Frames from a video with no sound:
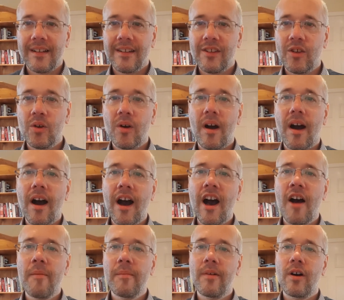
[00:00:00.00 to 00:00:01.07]
your
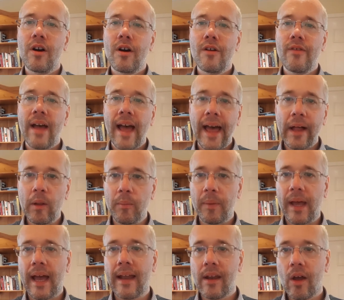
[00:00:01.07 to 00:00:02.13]
arm of help
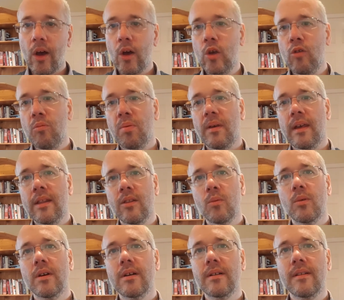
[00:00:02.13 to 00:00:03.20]
and hope in the
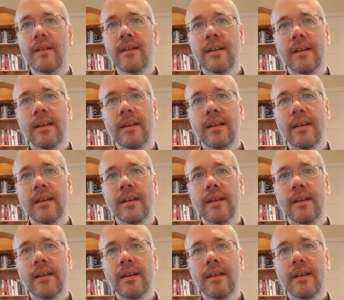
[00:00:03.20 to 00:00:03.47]
world.